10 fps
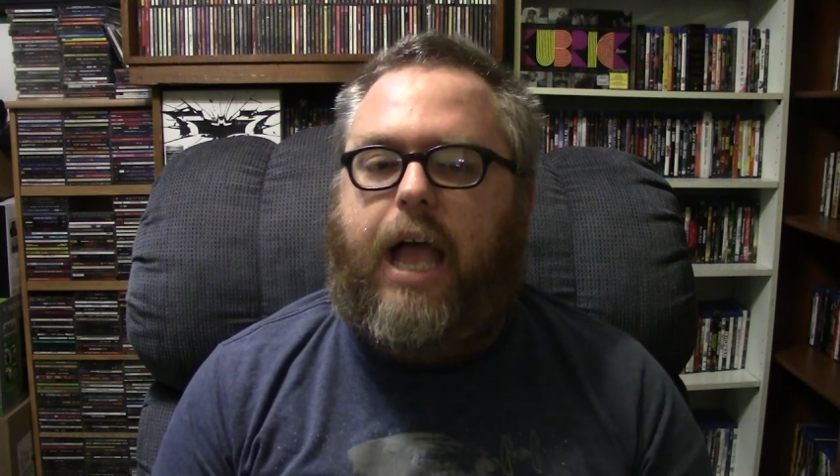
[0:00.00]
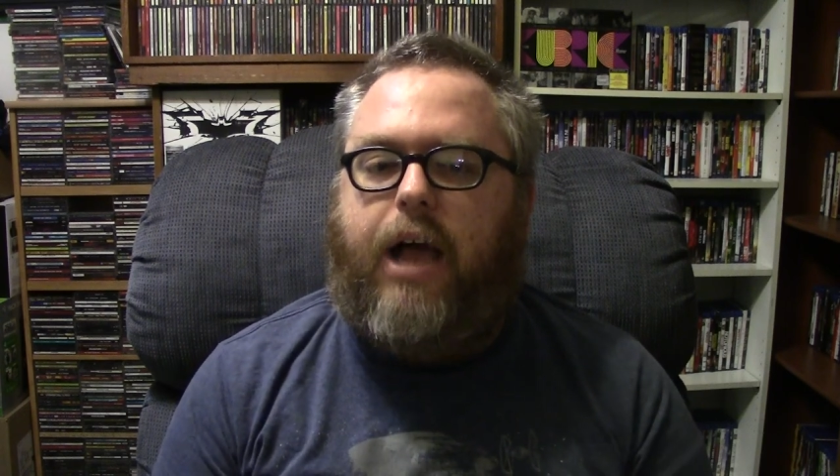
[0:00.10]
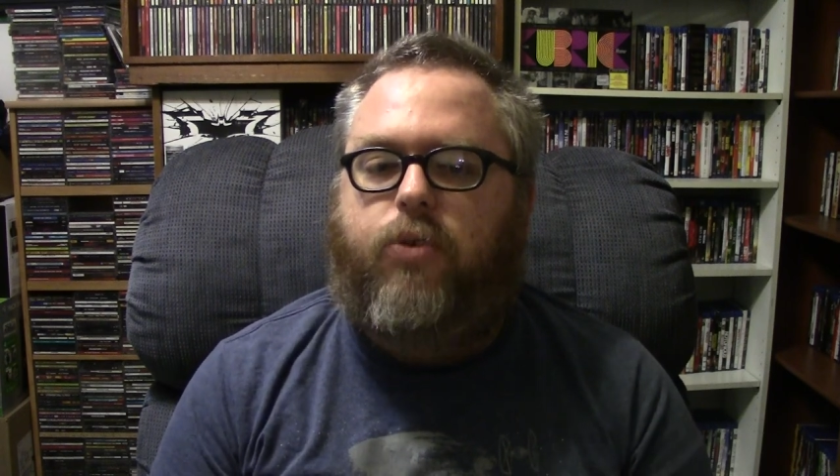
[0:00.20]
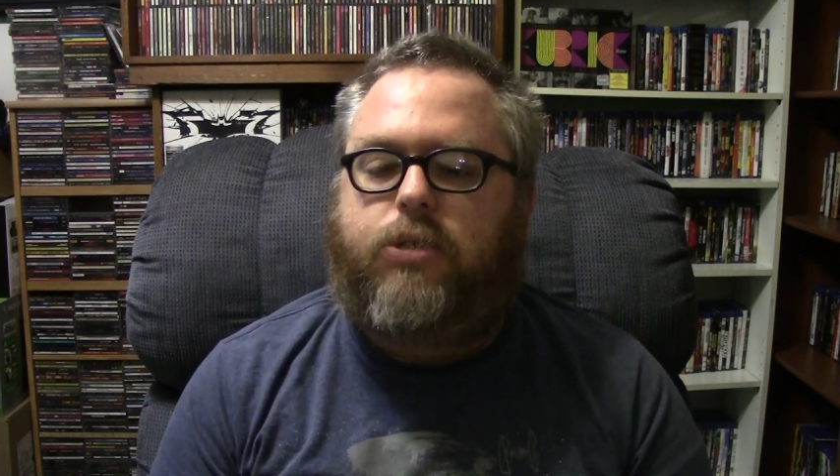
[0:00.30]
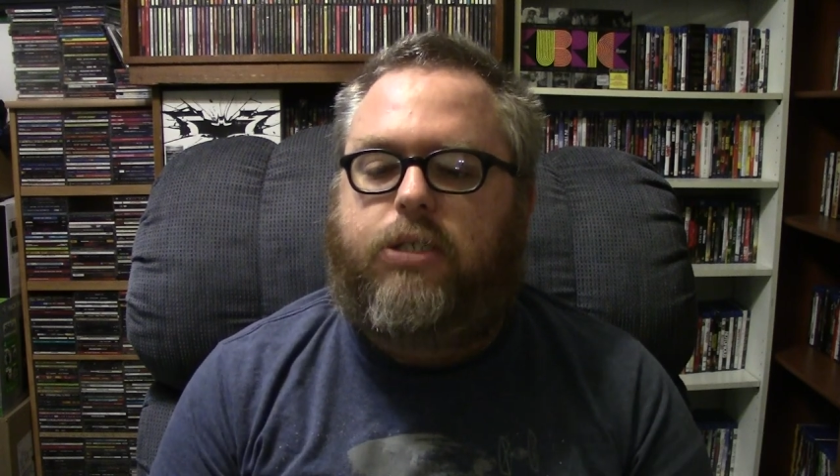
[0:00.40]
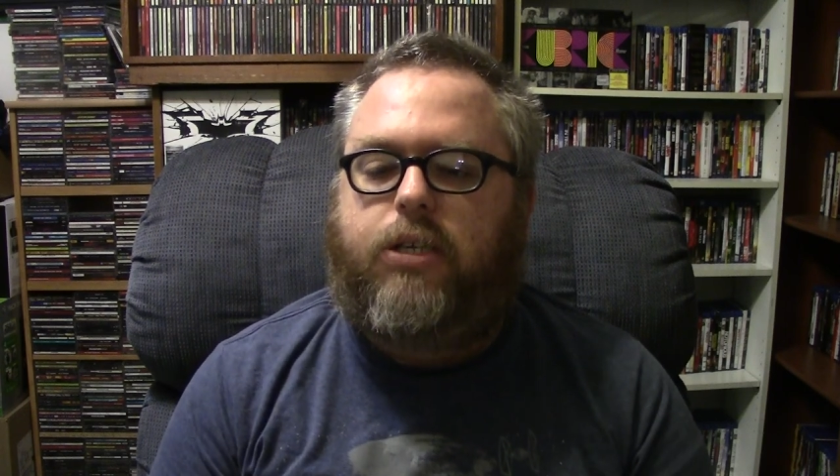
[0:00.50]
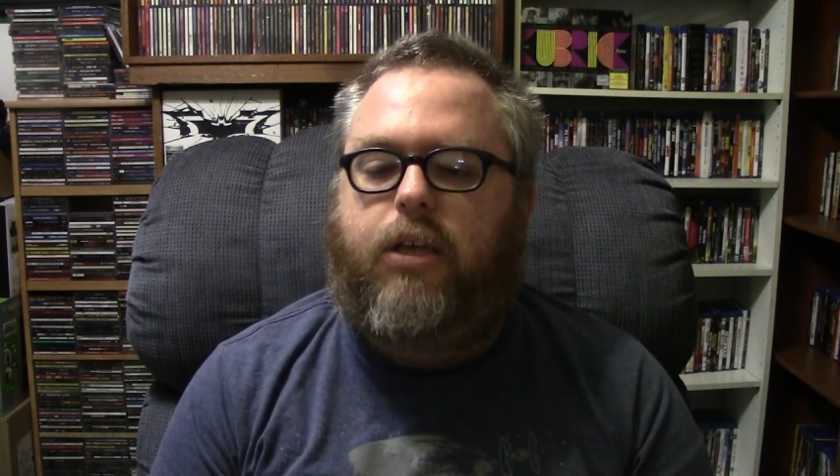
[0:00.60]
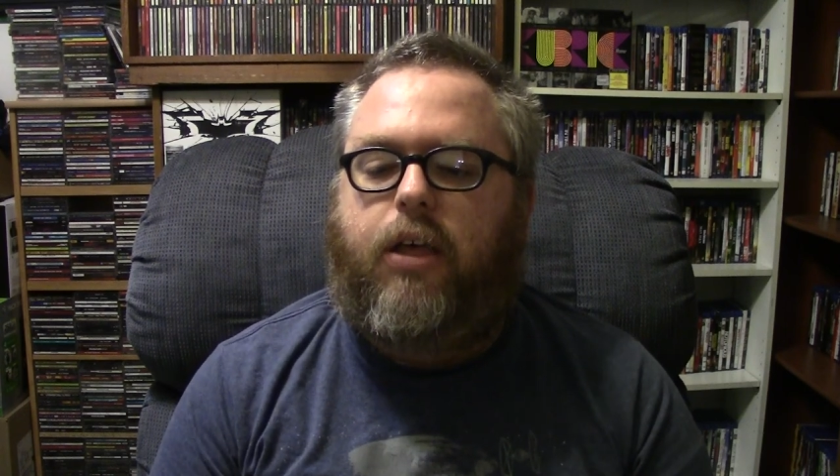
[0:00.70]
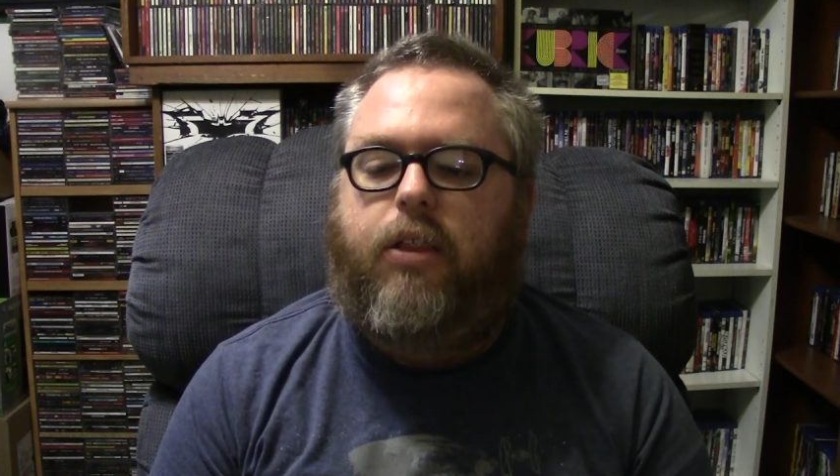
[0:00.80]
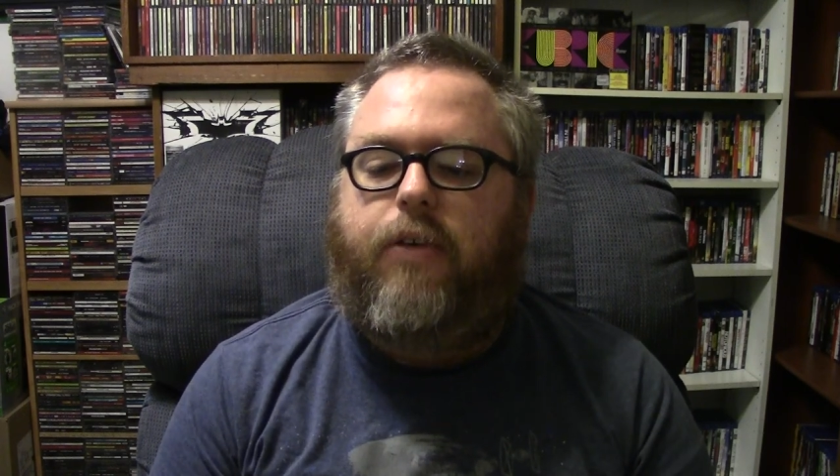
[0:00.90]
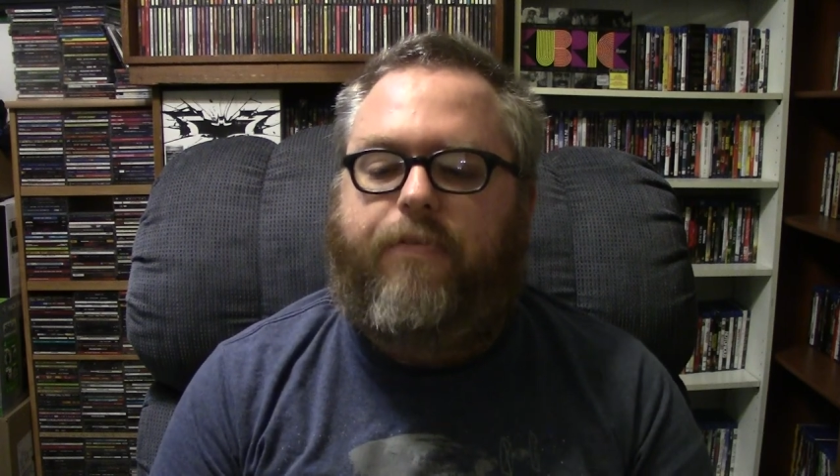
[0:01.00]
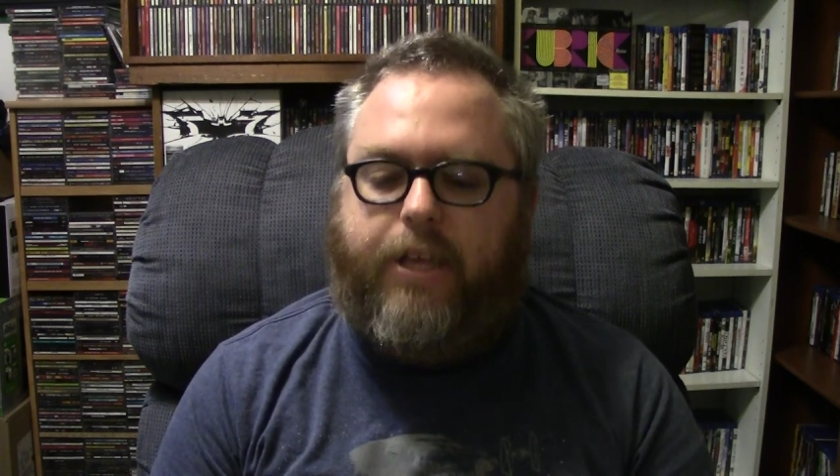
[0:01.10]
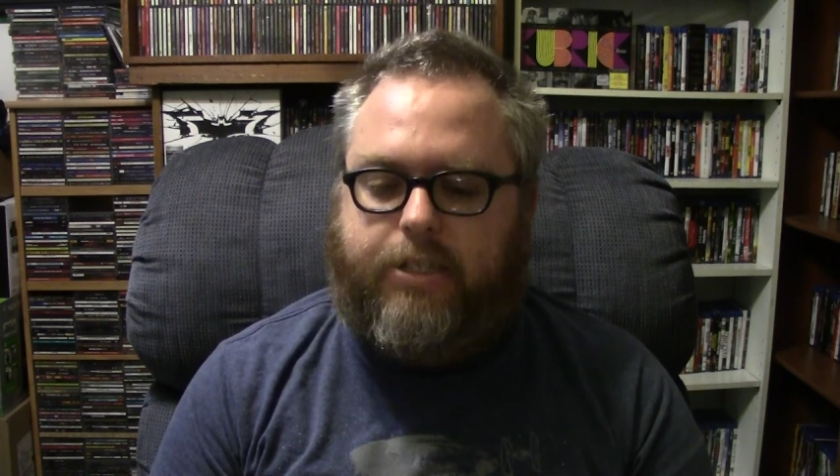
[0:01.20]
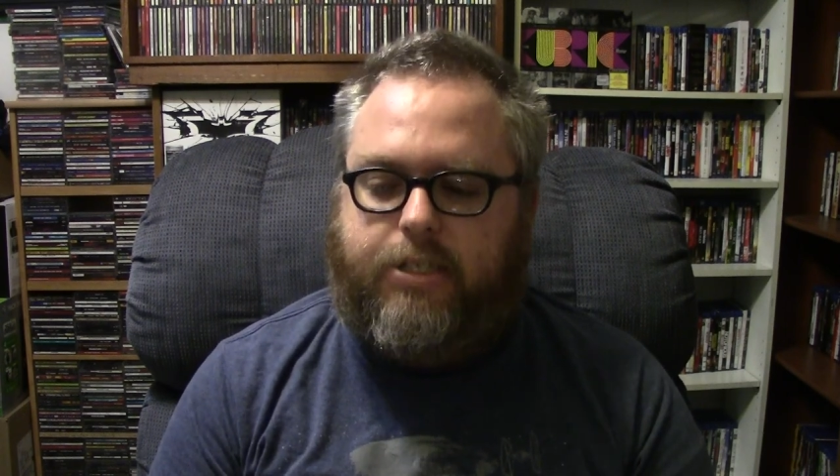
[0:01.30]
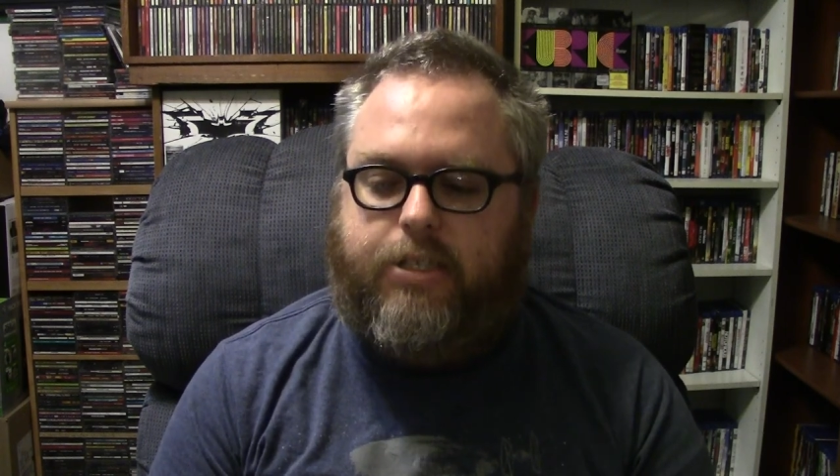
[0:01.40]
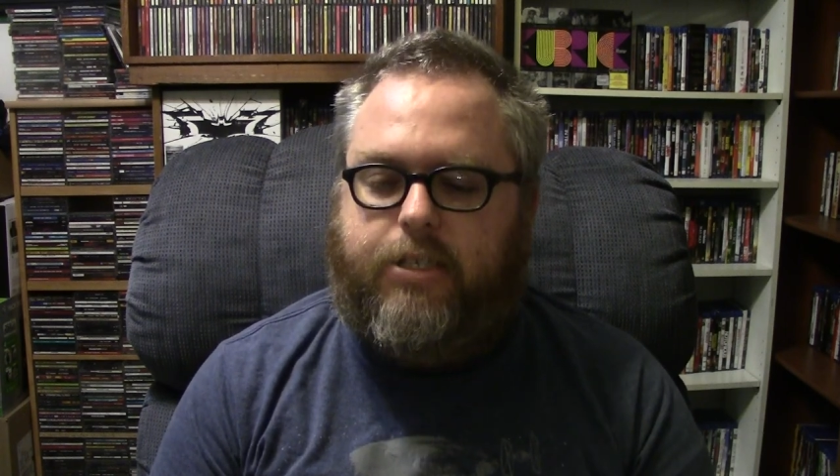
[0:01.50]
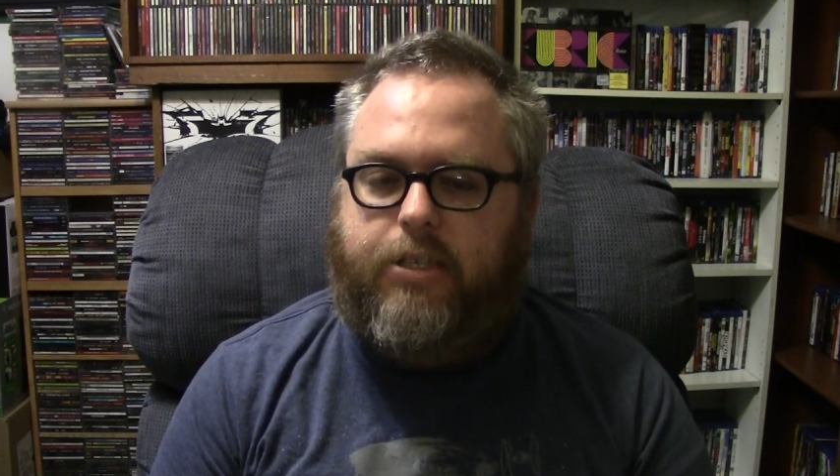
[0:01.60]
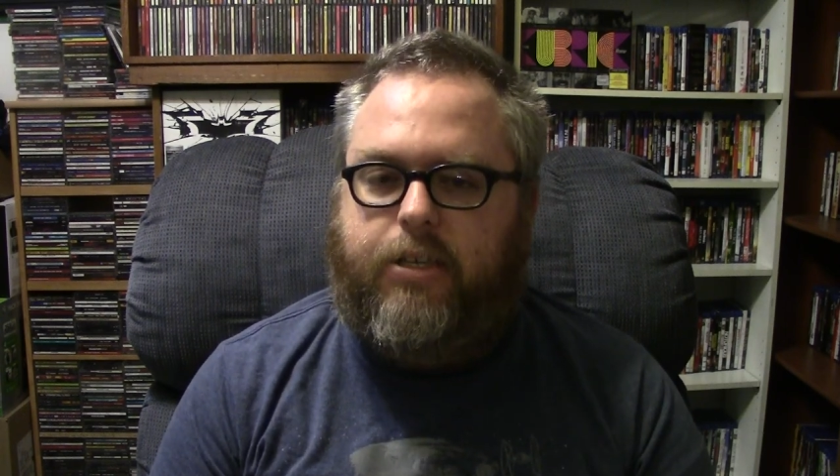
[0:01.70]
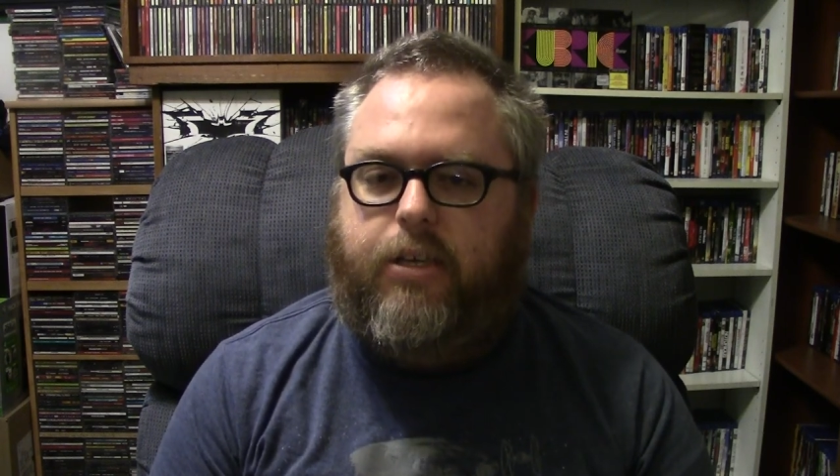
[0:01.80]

out The Fits.